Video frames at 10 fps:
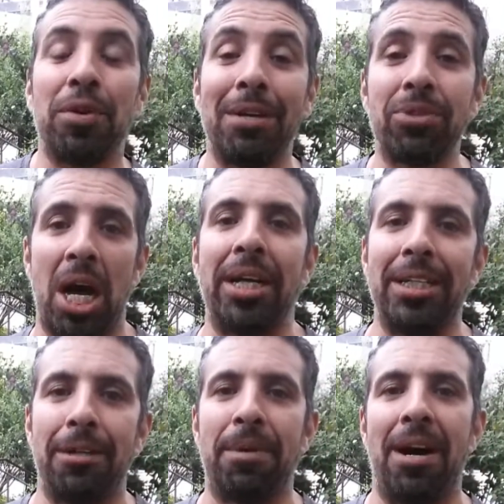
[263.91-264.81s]
What I'm
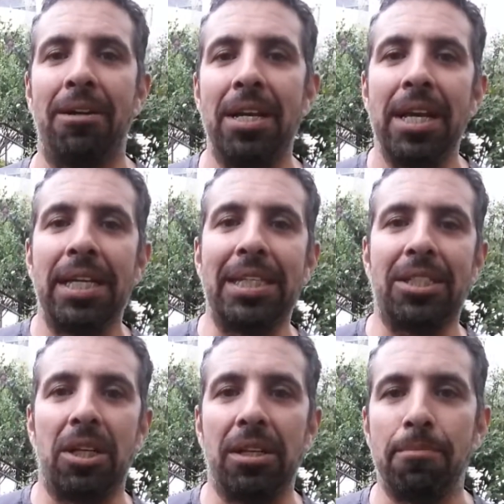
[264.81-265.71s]
talking about
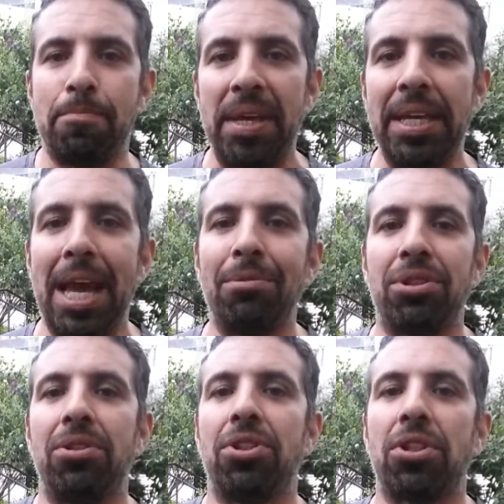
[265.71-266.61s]
is being able
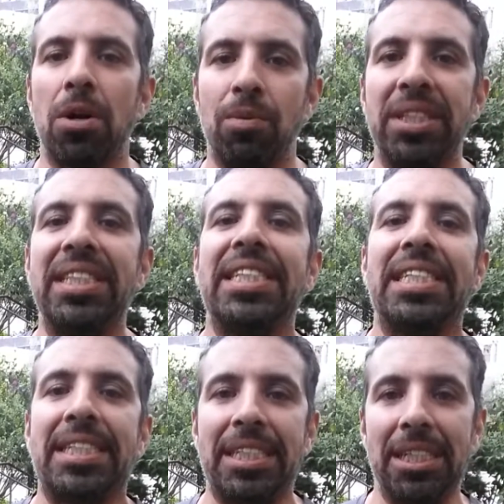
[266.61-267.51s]
to start
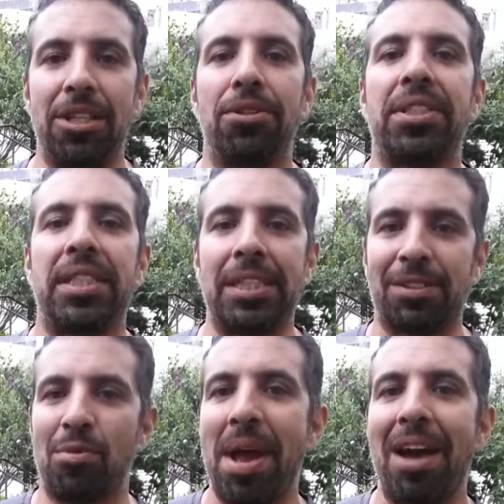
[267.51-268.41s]
releasing those
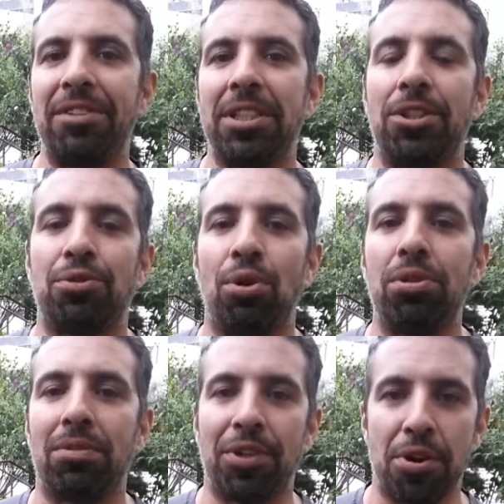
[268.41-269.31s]
things from having
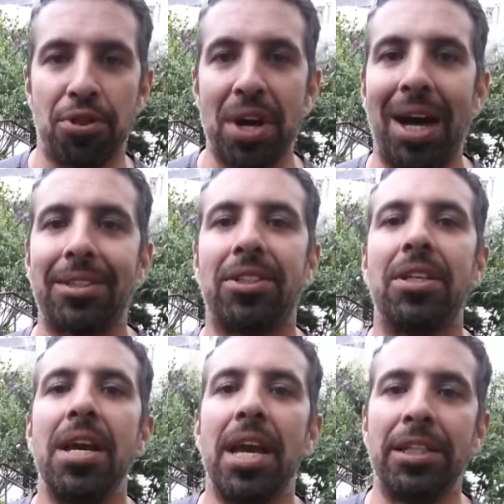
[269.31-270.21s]
control over your thoughts
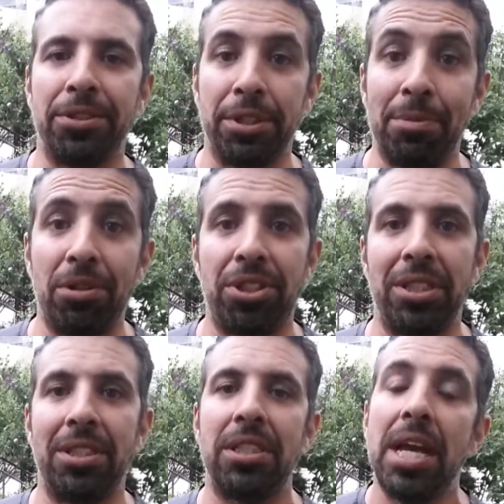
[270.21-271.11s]
and your
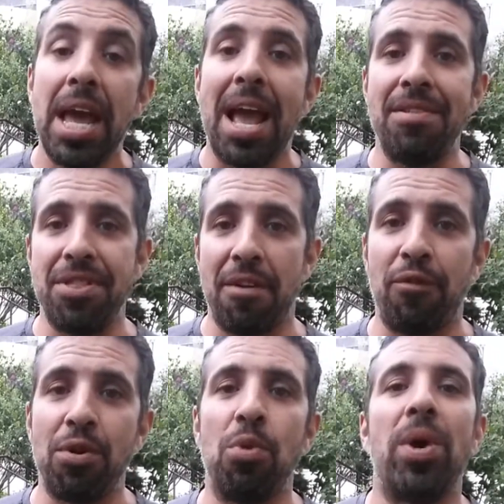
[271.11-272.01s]
emotions and
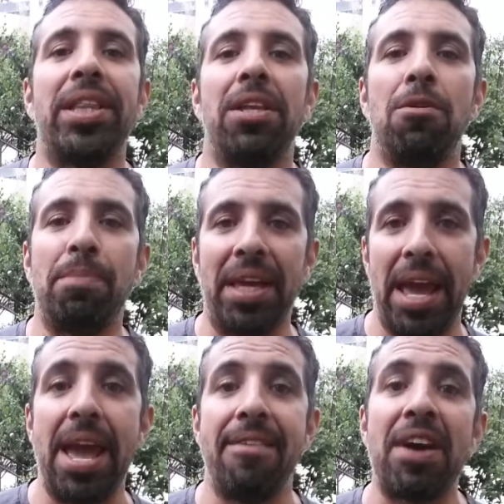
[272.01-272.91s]
therefore the way that you
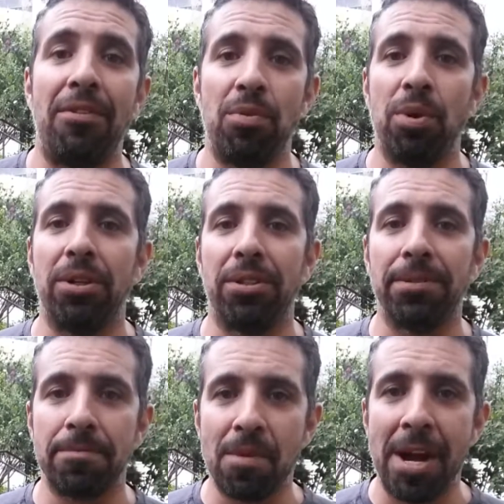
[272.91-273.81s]
behave out in the world,
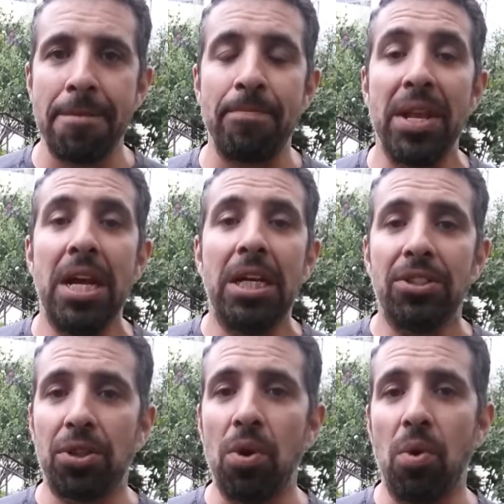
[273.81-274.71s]
right?
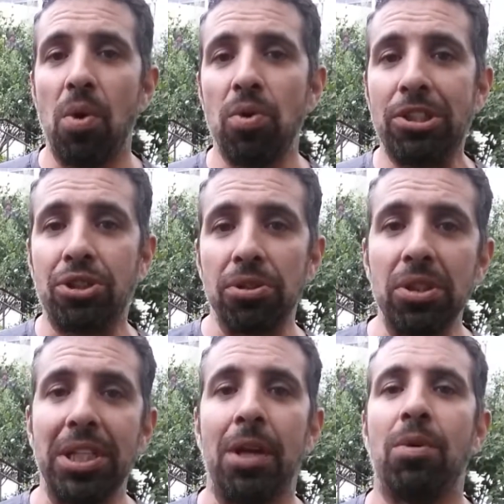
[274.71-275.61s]
So
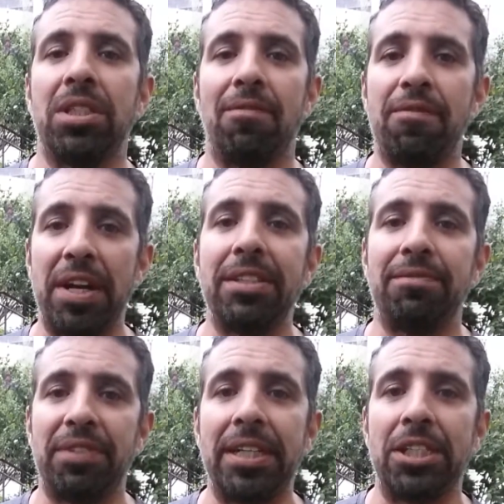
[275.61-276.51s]
journaling was a very,
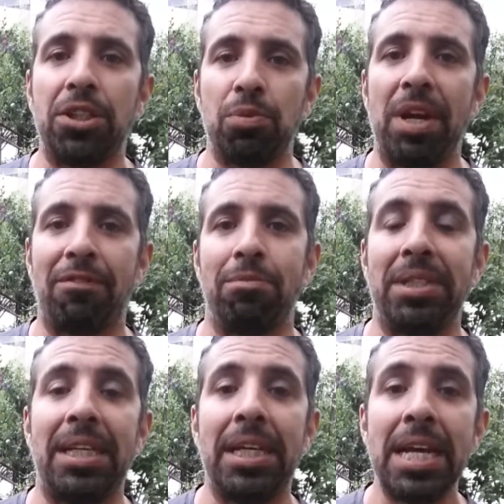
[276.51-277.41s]
very good way for
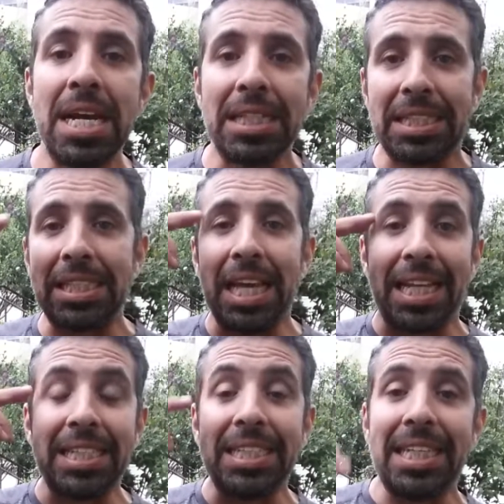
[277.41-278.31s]
me to
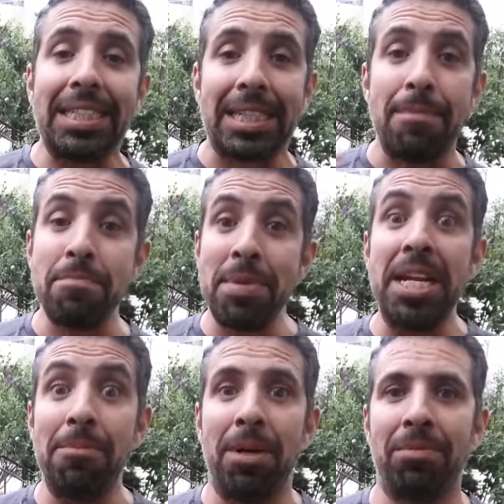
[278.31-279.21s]
at least, at
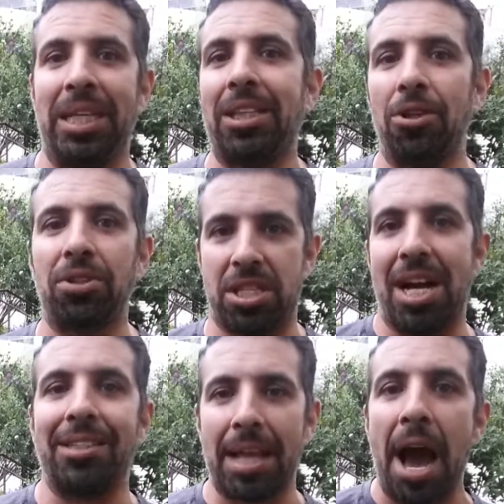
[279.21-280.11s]
minimum, get those
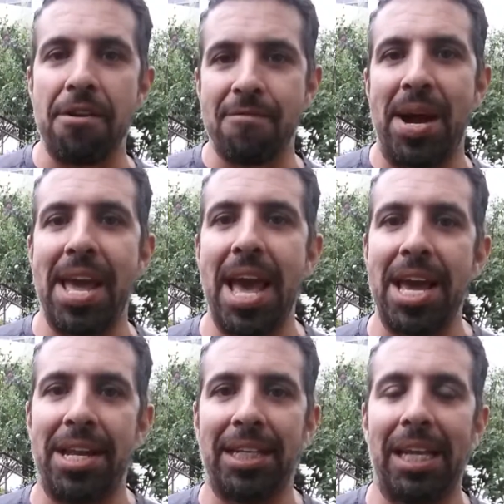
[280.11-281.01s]
thoughts out of my
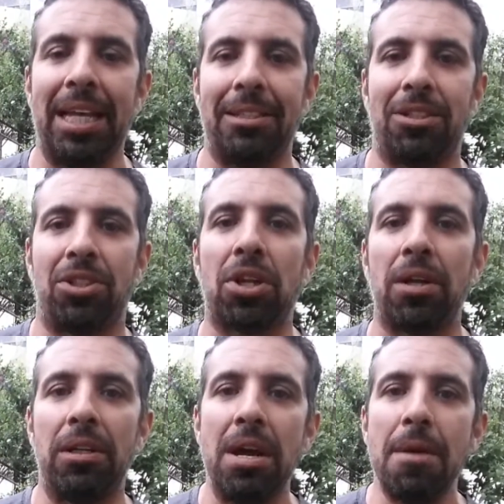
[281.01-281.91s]
head and, and to
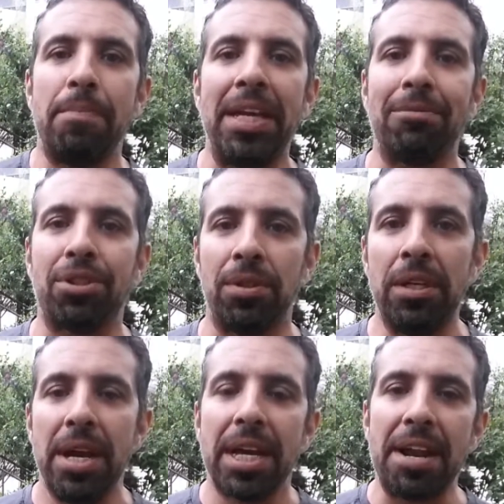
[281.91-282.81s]
start being able to
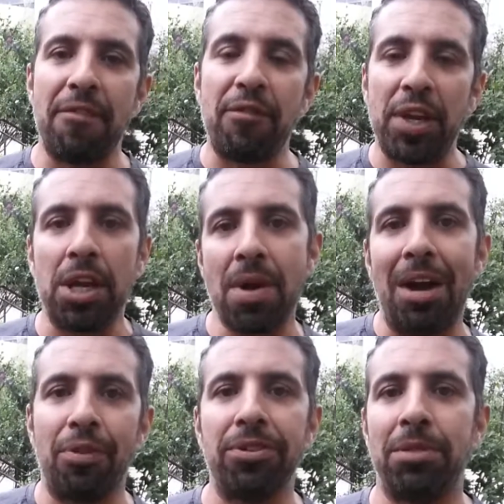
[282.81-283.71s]
kind of figure
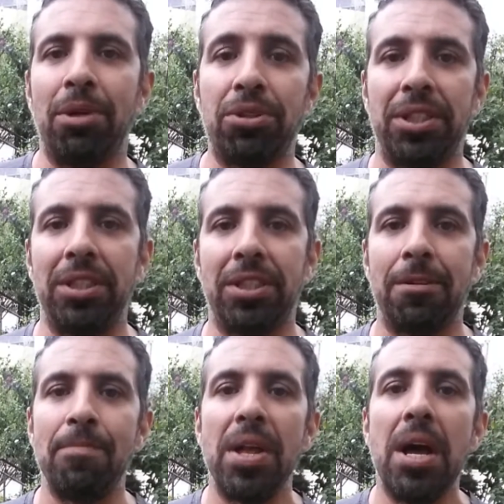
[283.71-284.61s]
out those emotions.
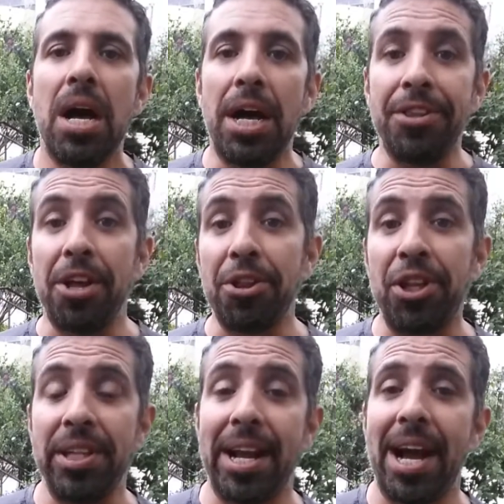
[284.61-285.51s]
Another
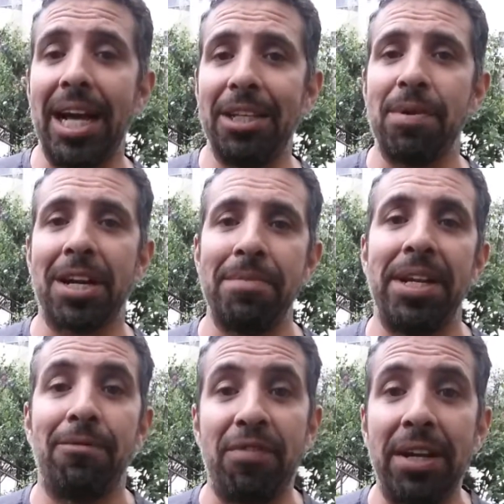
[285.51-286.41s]
thing that I highly
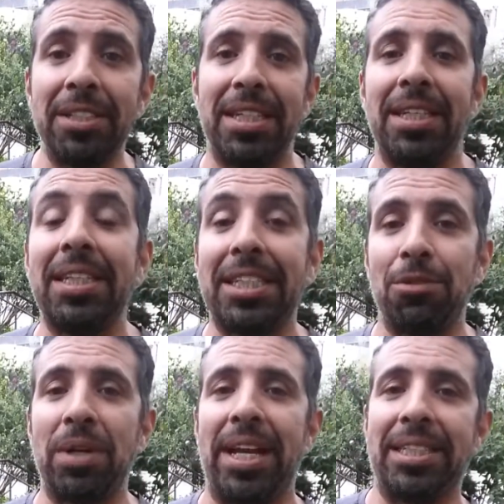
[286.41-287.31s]
recommend, a very
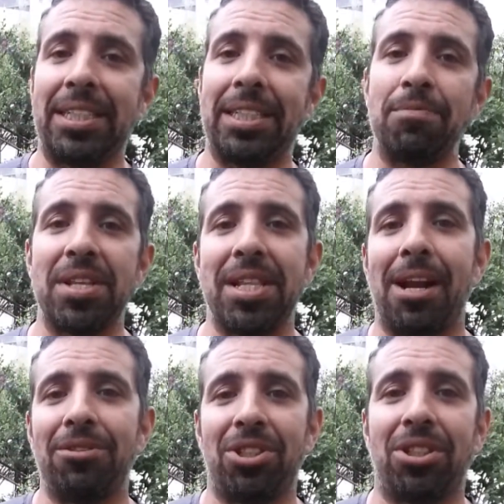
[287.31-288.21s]
easy way, and this is something that
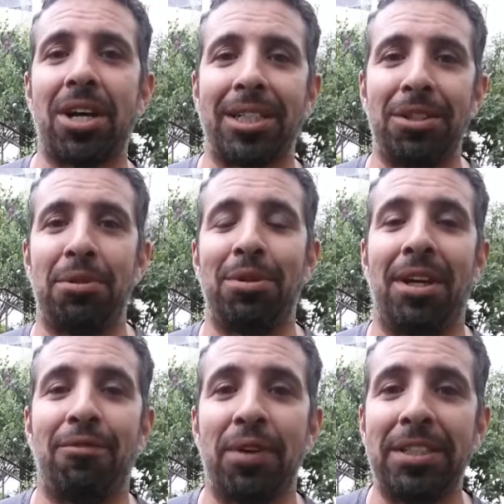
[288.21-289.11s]
I was just talking to
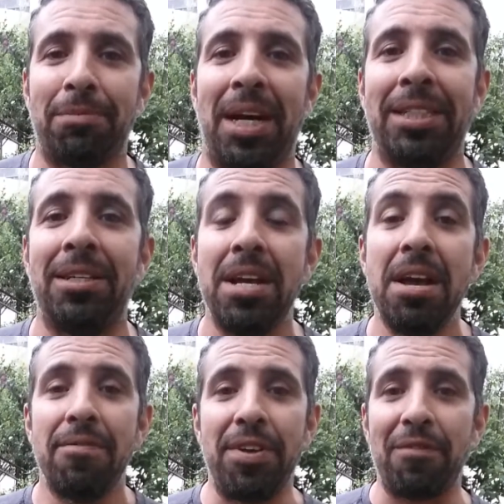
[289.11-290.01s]
a, a friend of mine
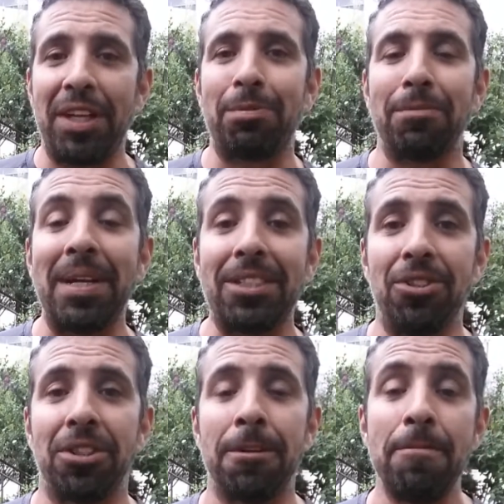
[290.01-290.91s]
via Facebook
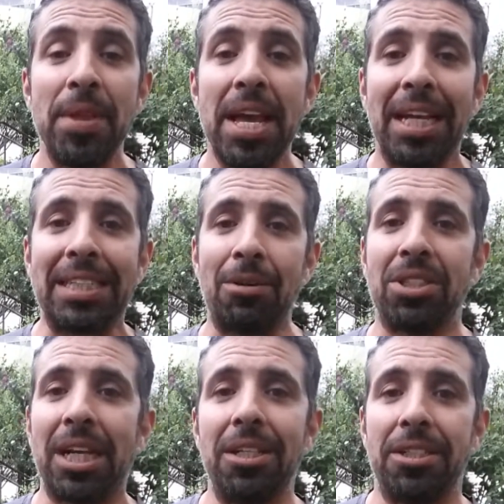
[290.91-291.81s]
Messenger, is I
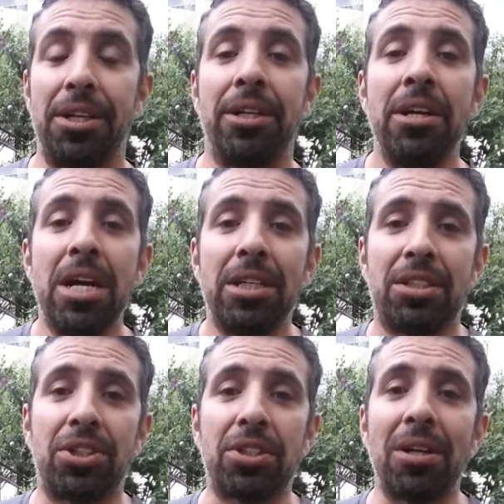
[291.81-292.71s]
was telling her
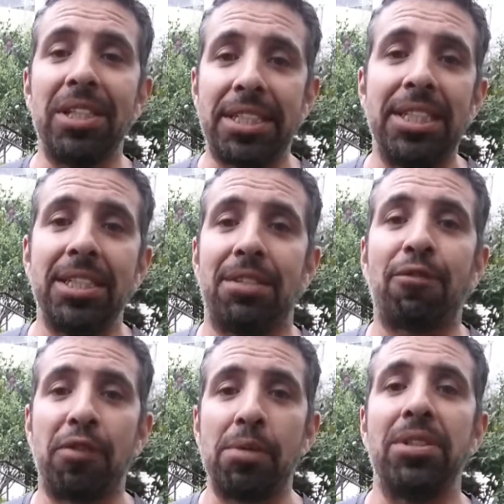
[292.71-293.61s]
to start listening to
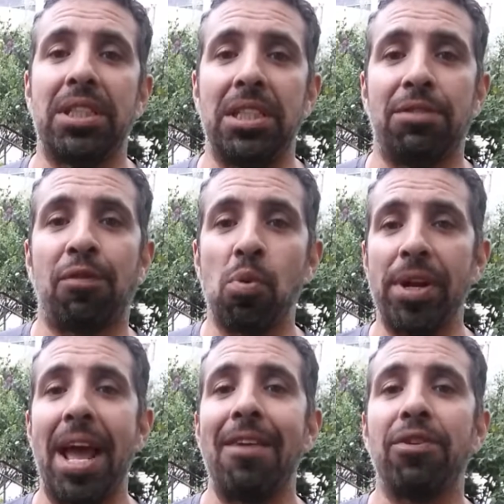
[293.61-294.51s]
frequencies for
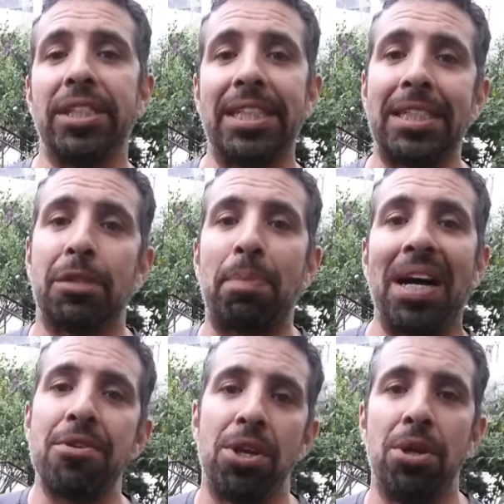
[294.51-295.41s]
whatever it is that's
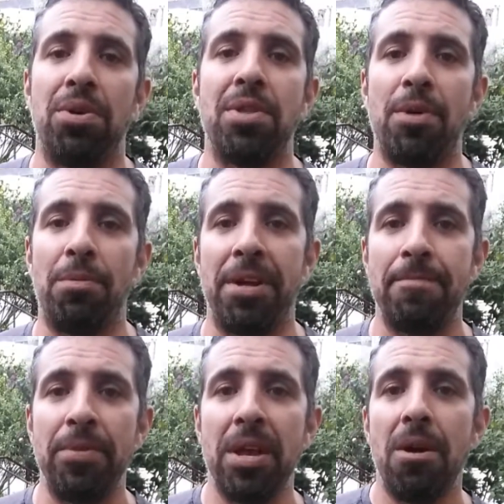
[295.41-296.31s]
bothering you in the
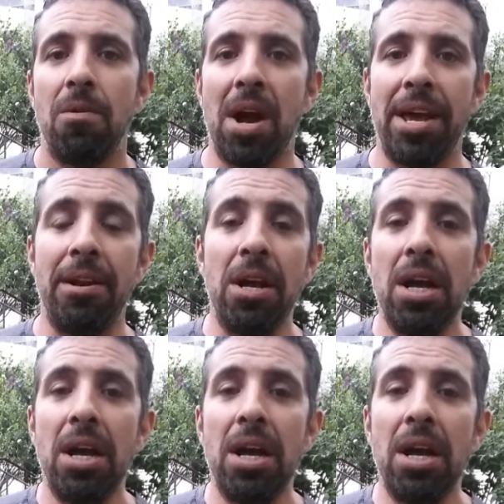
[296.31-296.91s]
moment, right?